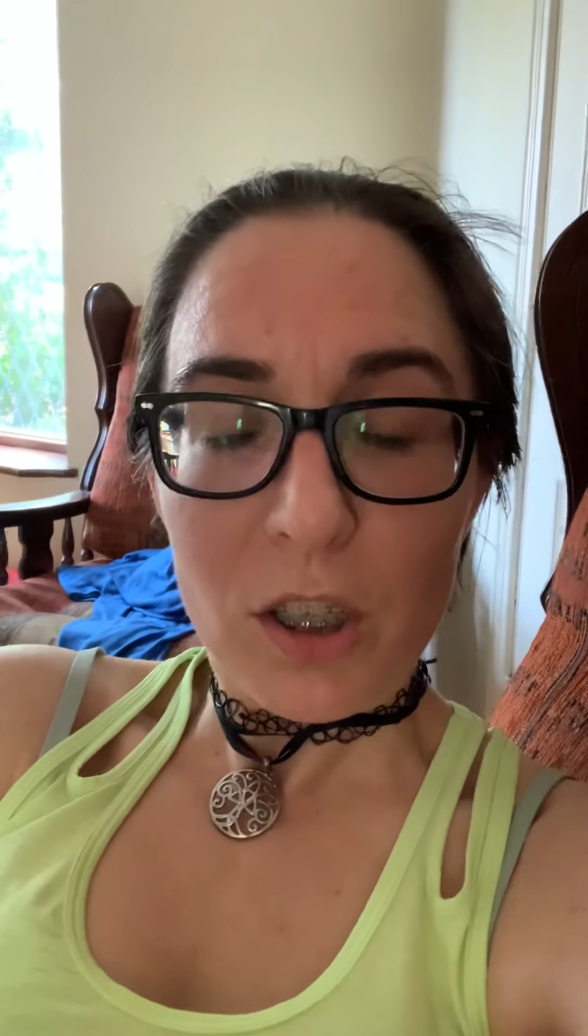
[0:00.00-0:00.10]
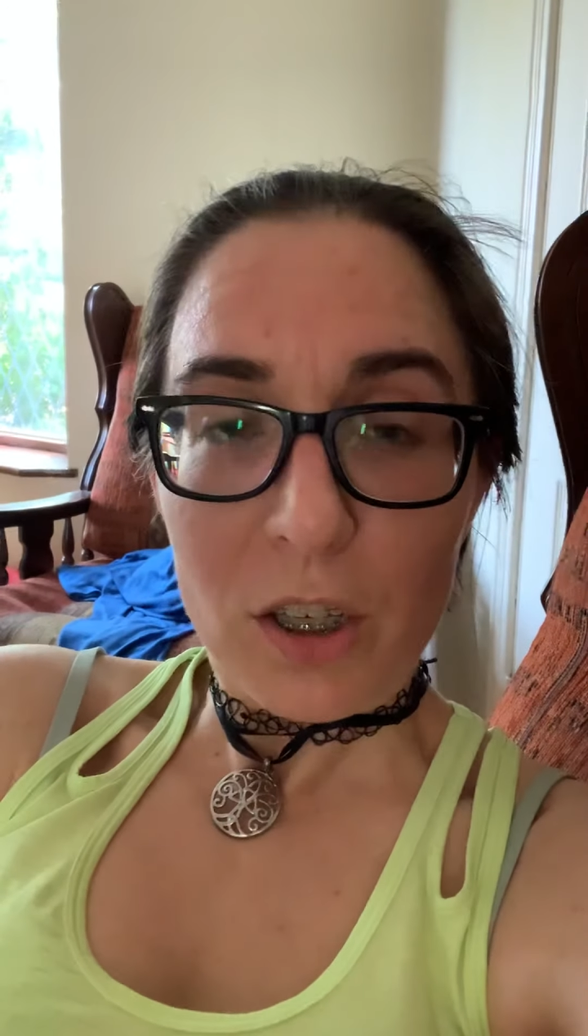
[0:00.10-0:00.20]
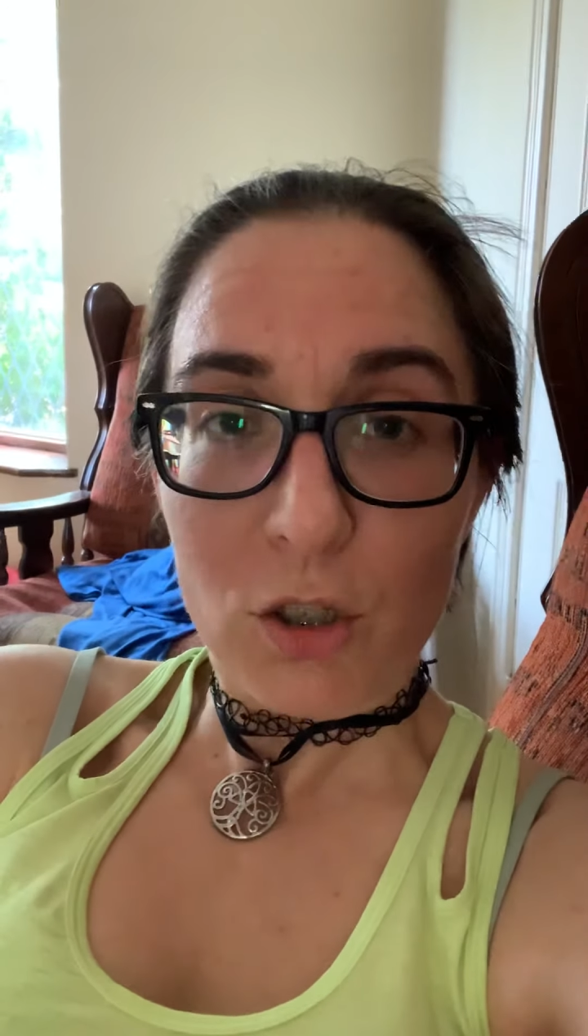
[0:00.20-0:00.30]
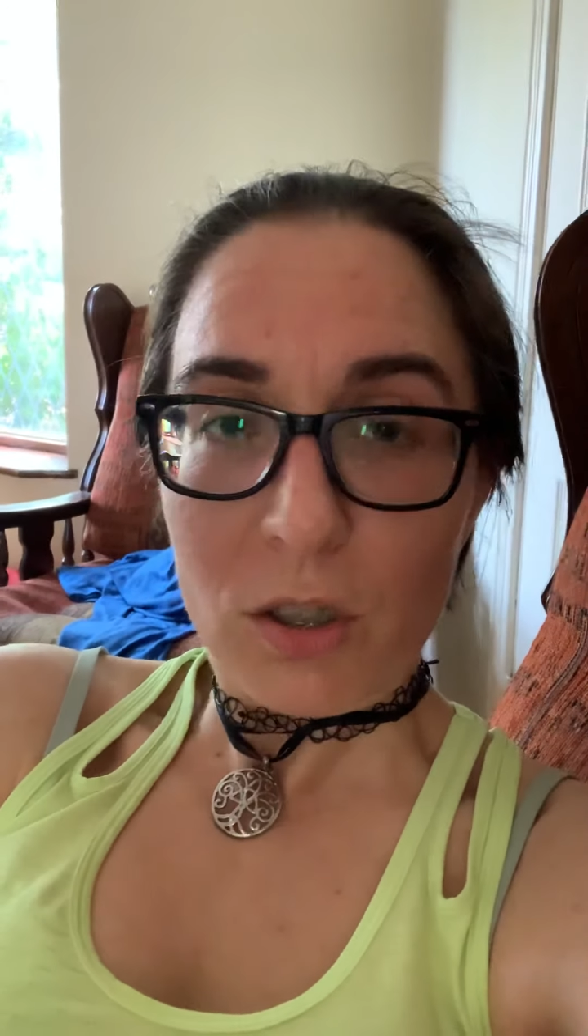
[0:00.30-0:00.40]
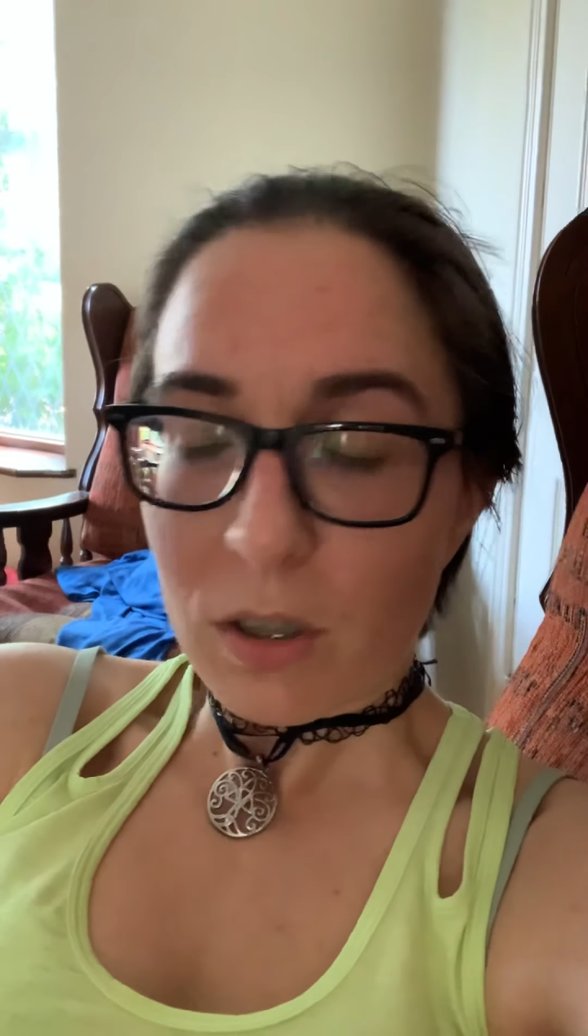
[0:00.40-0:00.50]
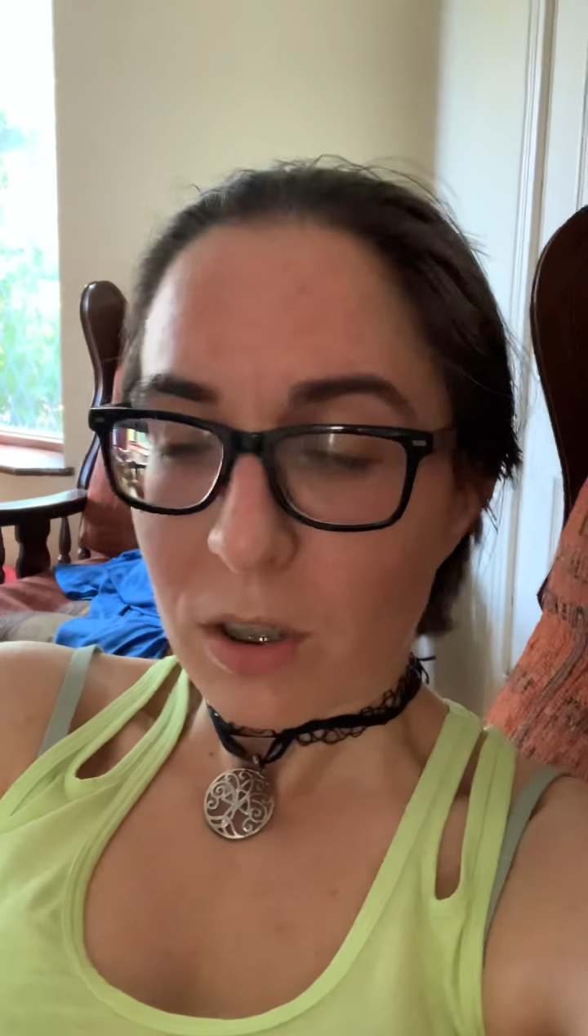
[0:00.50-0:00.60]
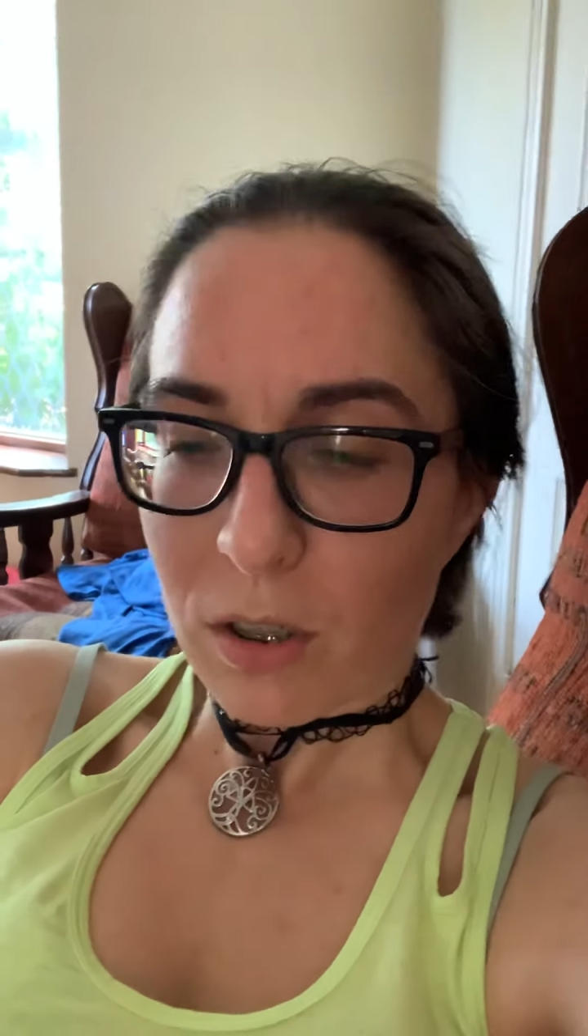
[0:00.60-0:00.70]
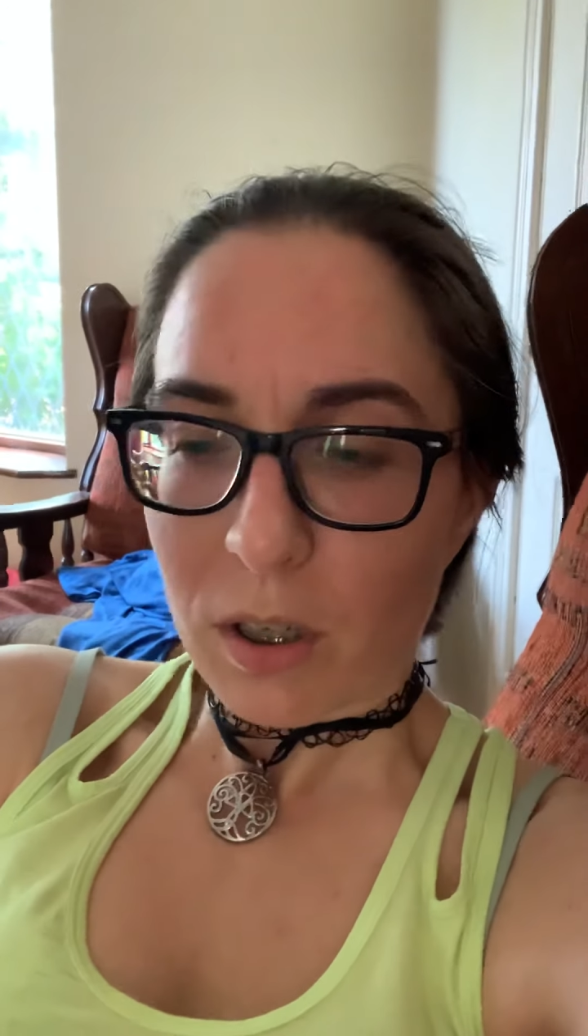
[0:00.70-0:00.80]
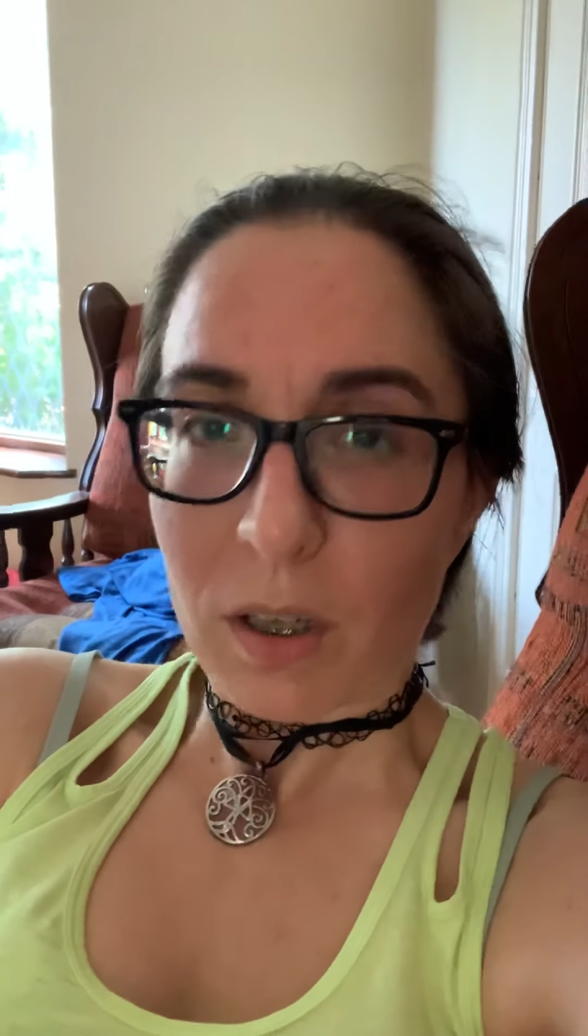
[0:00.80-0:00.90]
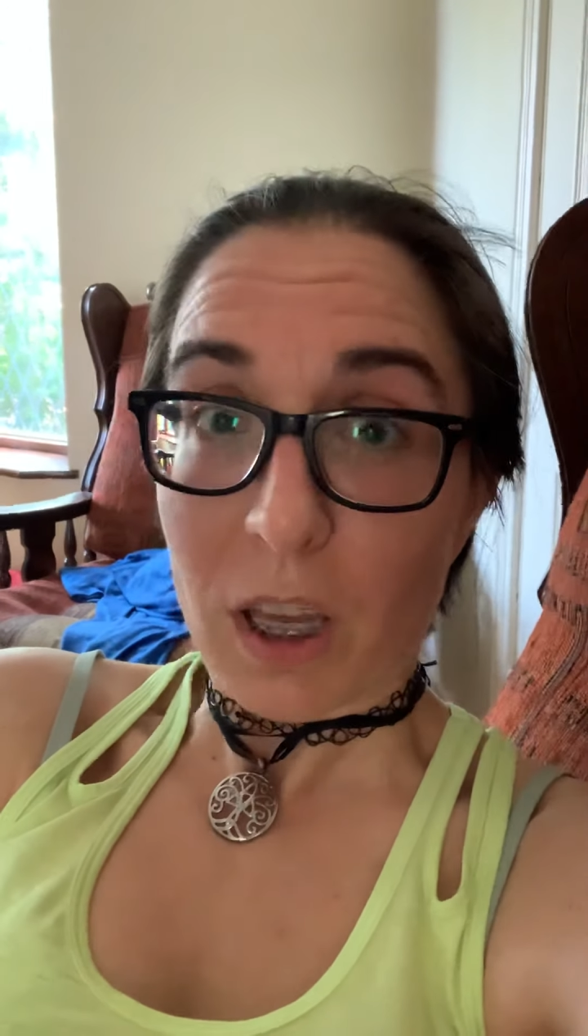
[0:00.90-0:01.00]
just
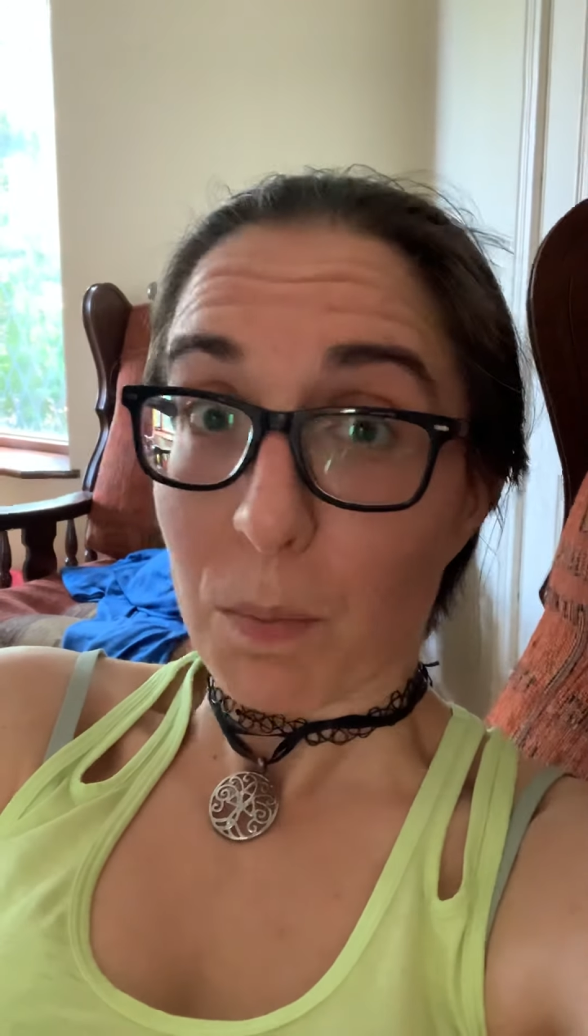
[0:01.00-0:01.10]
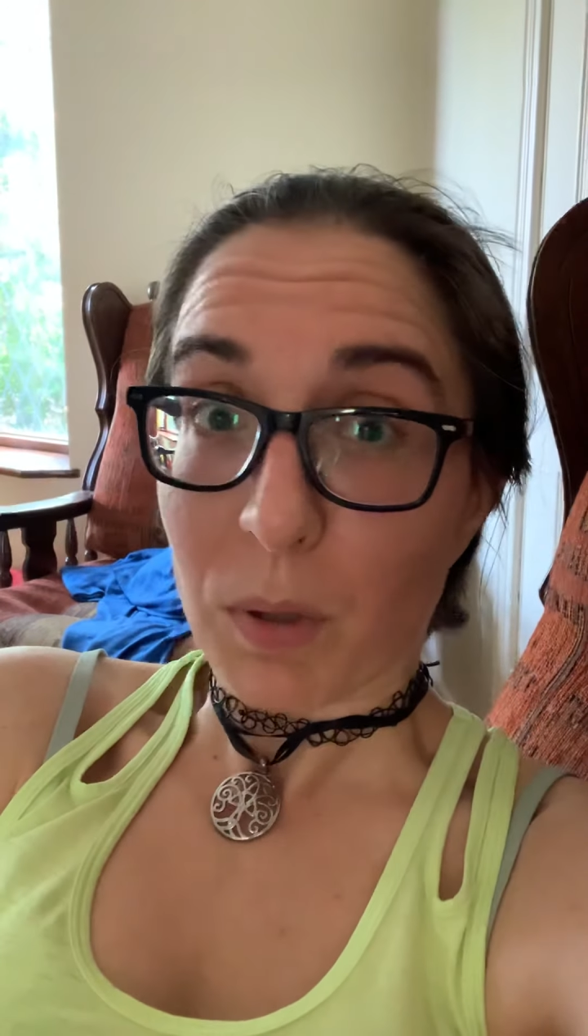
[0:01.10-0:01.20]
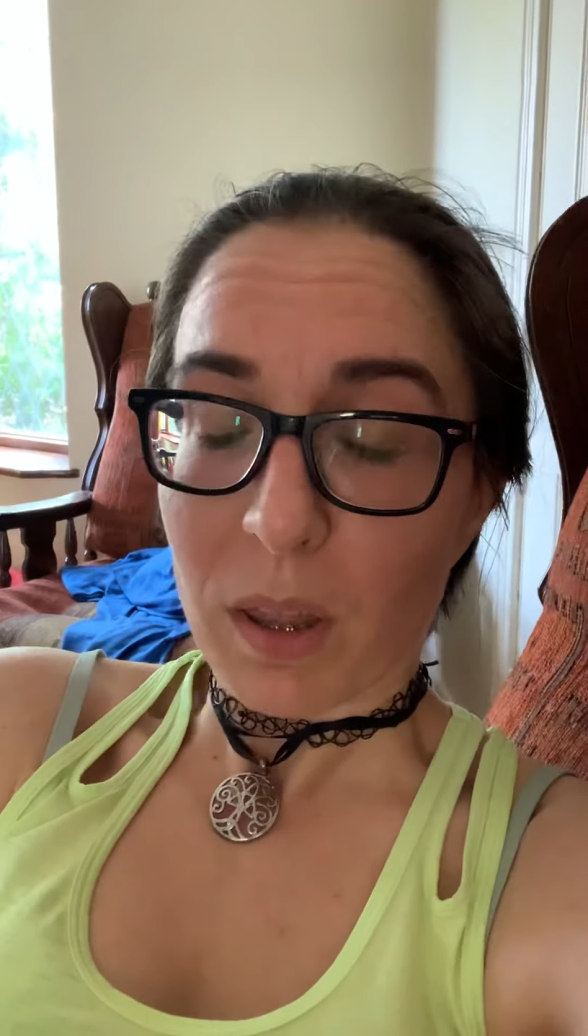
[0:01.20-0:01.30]
to keep with